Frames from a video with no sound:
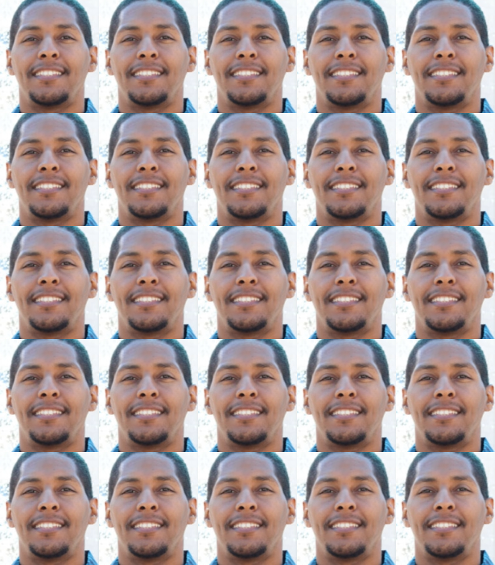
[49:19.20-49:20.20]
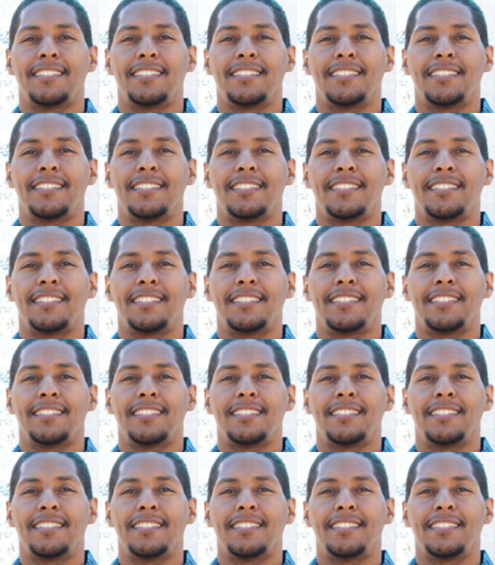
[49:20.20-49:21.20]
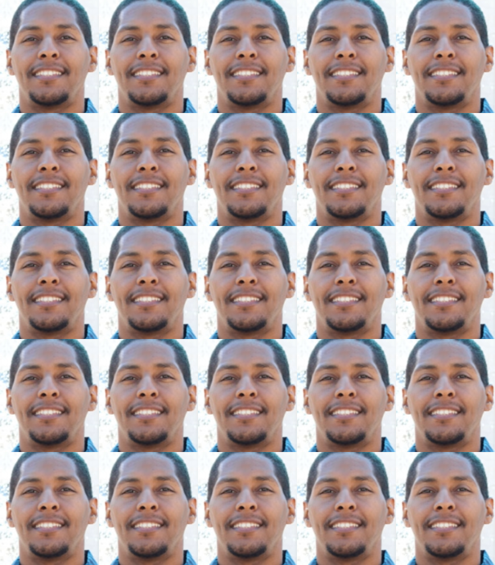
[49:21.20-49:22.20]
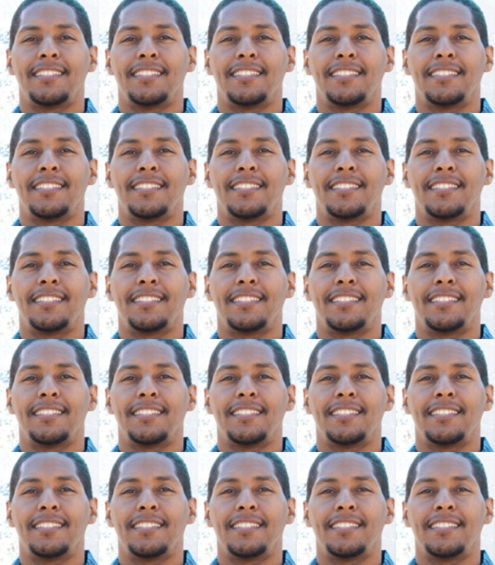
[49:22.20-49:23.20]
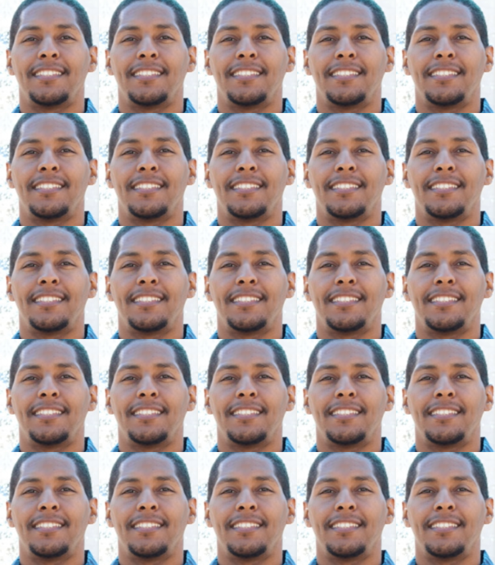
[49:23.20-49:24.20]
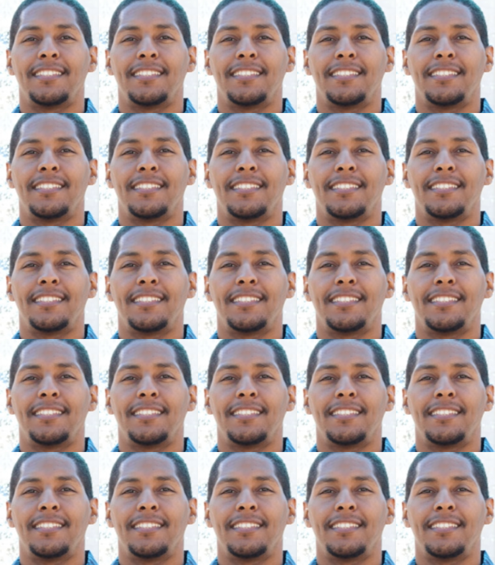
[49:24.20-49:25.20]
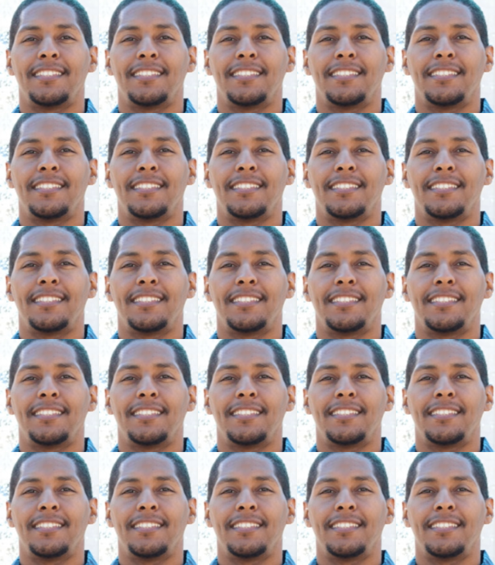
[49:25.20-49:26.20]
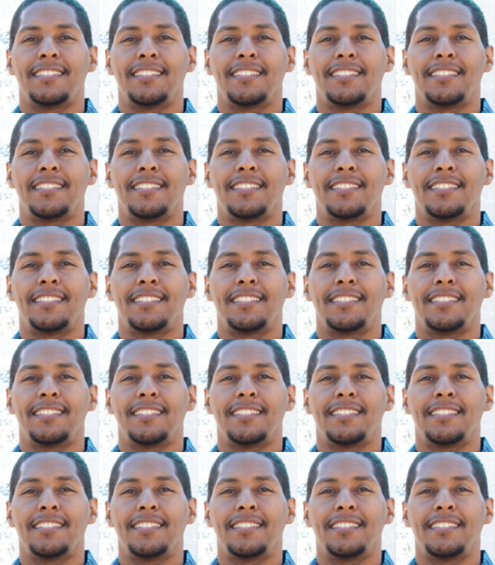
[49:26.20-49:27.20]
This is a still picture; no speech is visible.